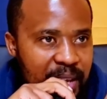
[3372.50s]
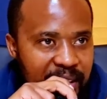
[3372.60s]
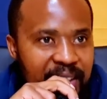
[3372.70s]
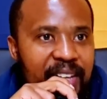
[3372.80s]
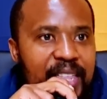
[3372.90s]

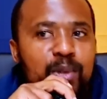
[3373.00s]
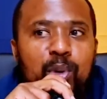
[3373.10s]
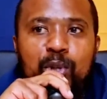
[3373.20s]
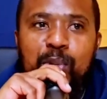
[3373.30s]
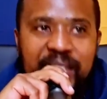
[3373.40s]
That's
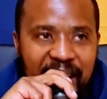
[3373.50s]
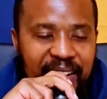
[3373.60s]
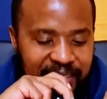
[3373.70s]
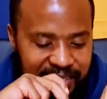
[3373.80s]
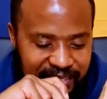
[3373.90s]
what you
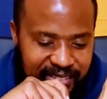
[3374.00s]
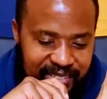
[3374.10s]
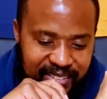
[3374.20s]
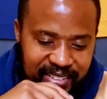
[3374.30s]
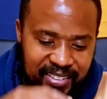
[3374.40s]
say.
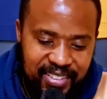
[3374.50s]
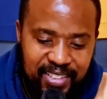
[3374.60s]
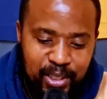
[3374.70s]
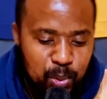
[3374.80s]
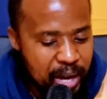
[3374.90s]

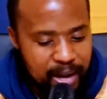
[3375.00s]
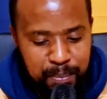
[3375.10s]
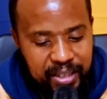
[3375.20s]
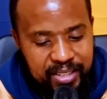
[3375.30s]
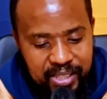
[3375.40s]
You
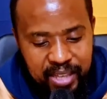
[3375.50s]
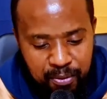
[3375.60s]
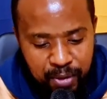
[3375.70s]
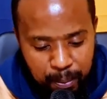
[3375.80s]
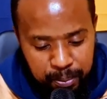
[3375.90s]
can't make this
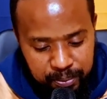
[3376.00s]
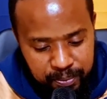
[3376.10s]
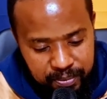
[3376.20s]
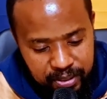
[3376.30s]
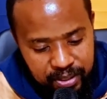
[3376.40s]
stuff up.
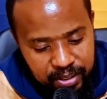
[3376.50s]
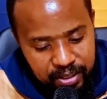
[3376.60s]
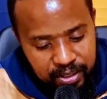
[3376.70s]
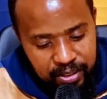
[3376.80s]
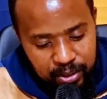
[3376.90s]

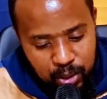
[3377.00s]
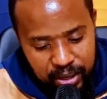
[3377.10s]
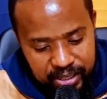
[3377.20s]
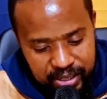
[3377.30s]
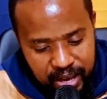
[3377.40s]

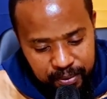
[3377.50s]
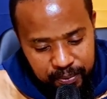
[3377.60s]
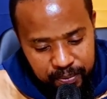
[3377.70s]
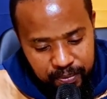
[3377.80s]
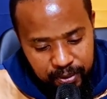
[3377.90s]
You
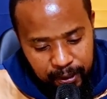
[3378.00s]
understand?